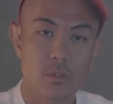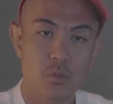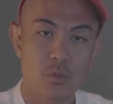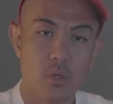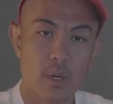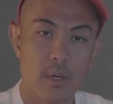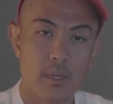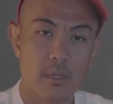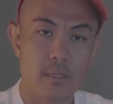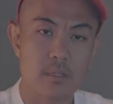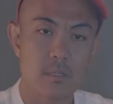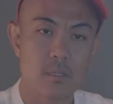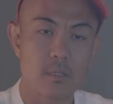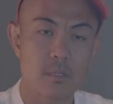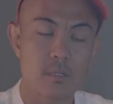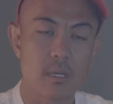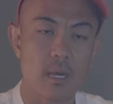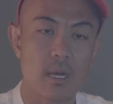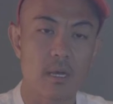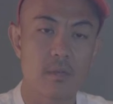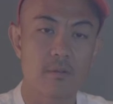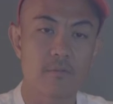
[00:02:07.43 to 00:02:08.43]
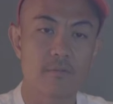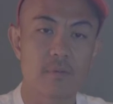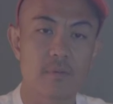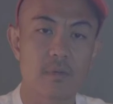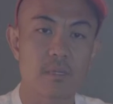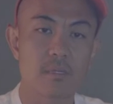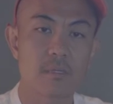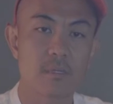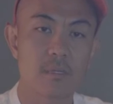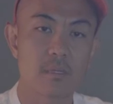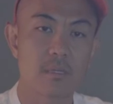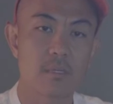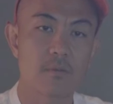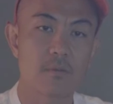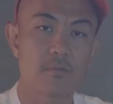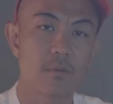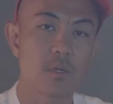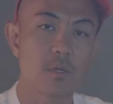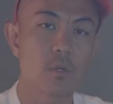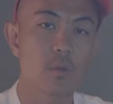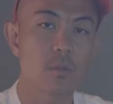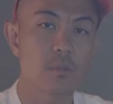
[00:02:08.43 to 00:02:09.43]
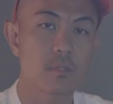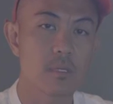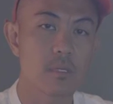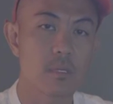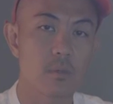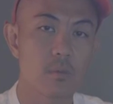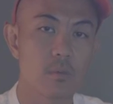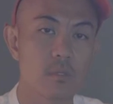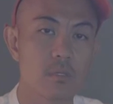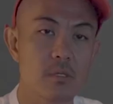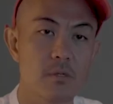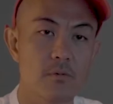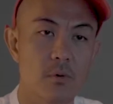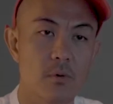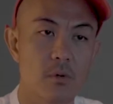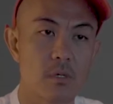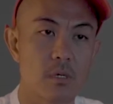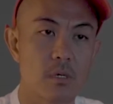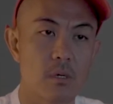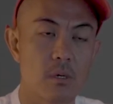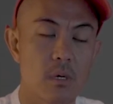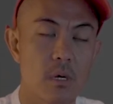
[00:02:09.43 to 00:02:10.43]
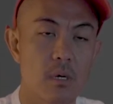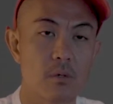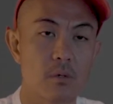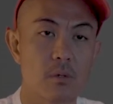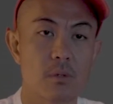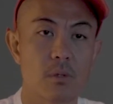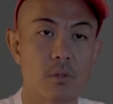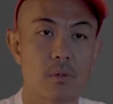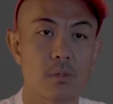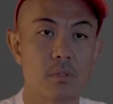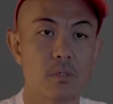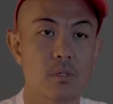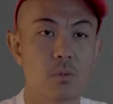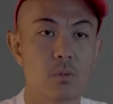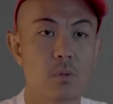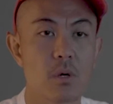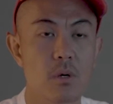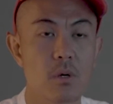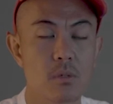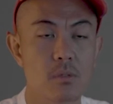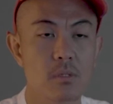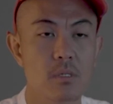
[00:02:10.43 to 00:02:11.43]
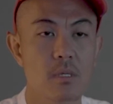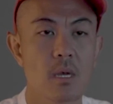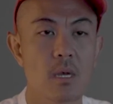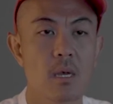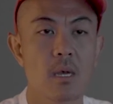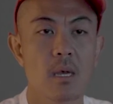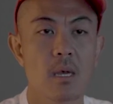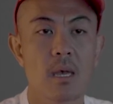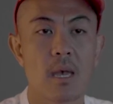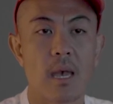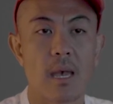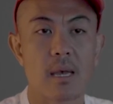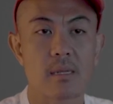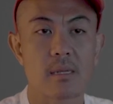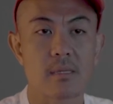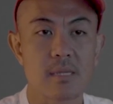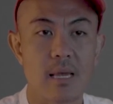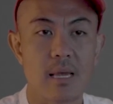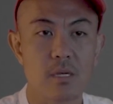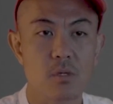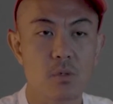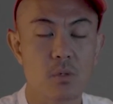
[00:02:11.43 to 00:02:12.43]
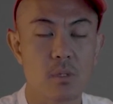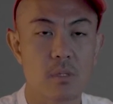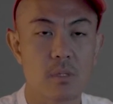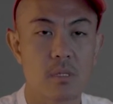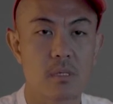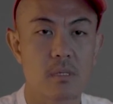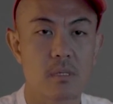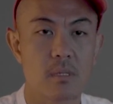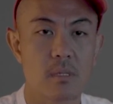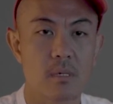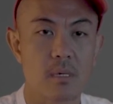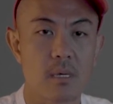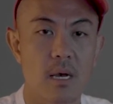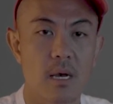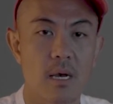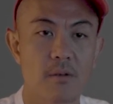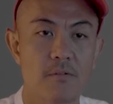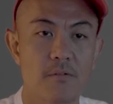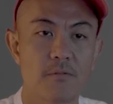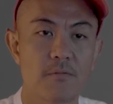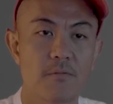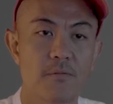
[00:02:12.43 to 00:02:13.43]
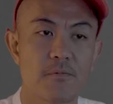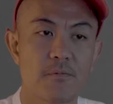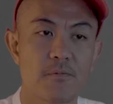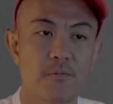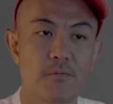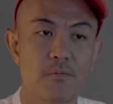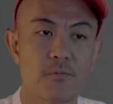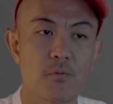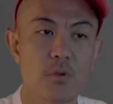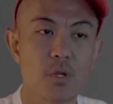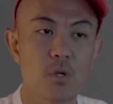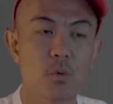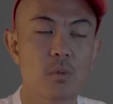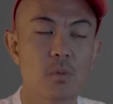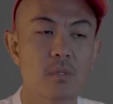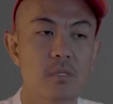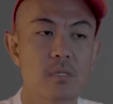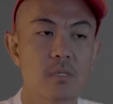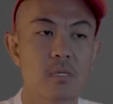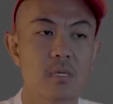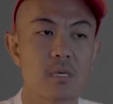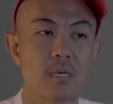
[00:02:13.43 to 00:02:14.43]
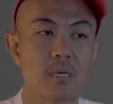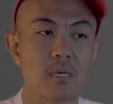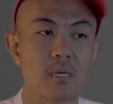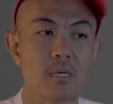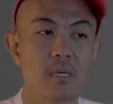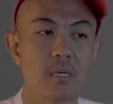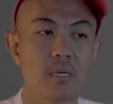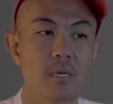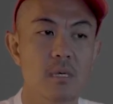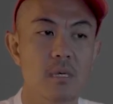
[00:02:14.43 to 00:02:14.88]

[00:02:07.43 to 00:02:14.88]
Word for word: trying to kind of get to this frequency, which is 432 hertz. And it's actually the, the kind of frequency